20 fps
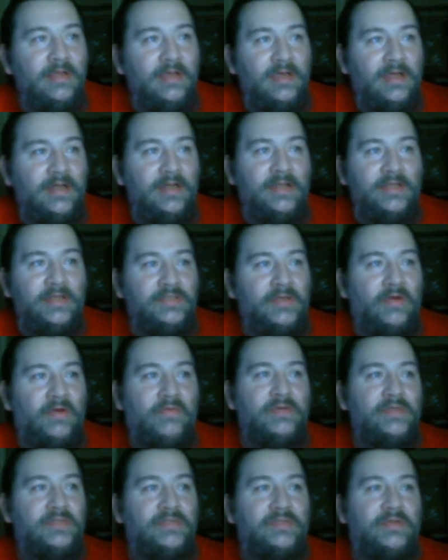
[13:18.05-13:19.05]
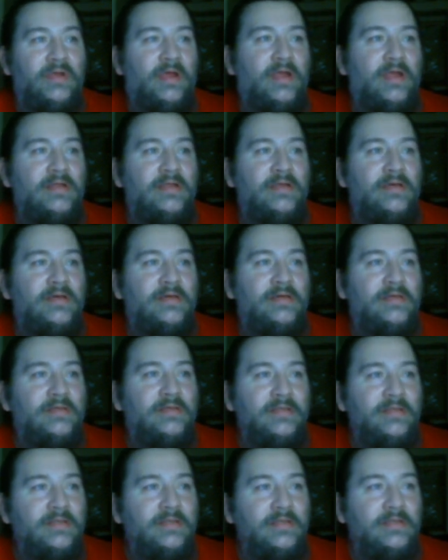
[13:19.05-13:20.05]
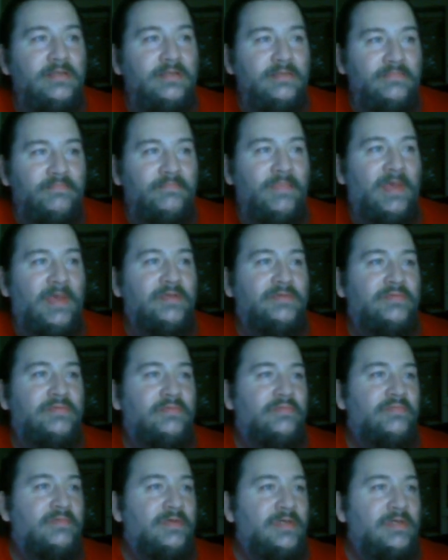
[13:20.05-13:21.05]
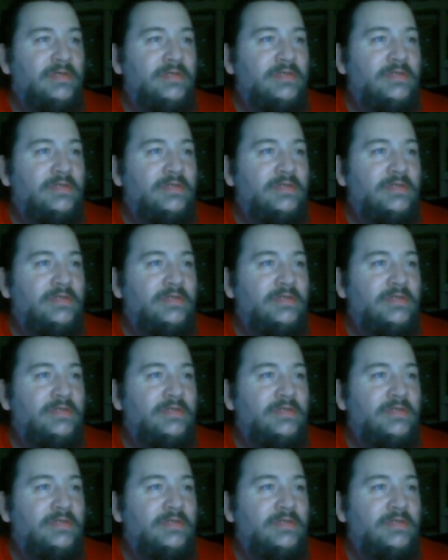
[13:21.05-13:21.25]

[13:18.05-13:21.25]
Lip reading: and is always trying to mess with me.